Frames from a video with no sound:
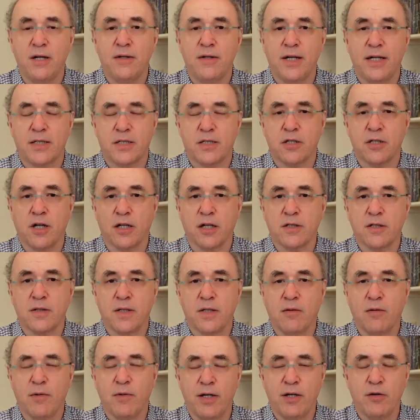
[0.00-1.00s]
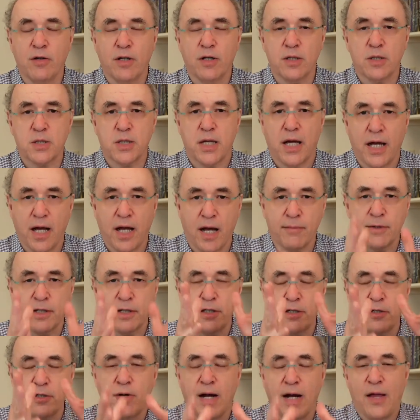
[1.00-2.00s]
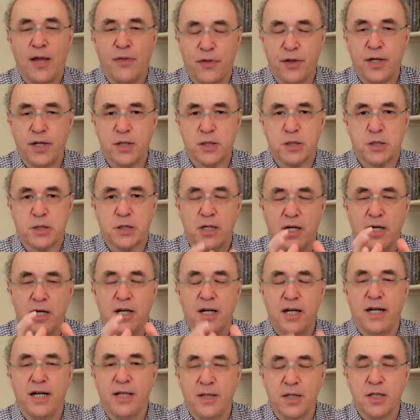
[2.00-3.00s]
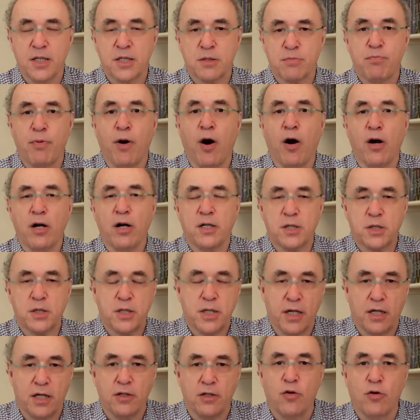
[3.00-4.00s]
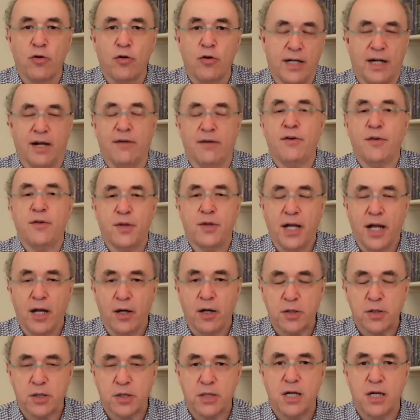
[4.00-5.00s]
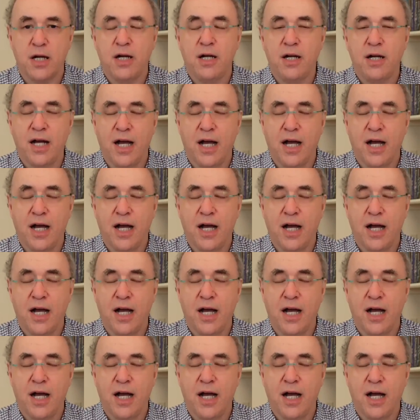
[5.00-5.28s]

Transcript: It's not a thing where you can say, I'm going to do ethics in this box, ignoring everything else.